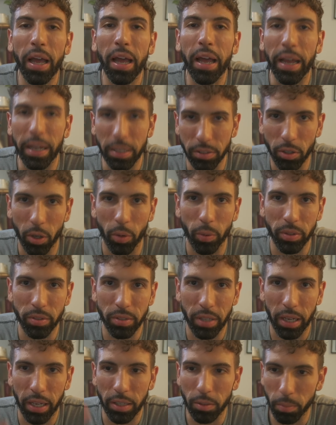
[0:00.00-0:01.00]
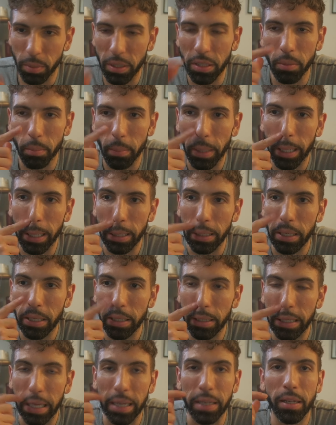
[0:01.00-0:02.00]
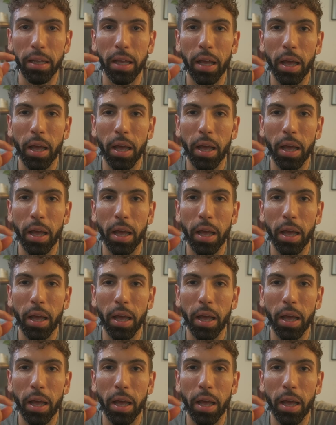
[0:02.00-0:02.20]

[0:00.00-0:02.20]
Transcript: As always, guys, be the man that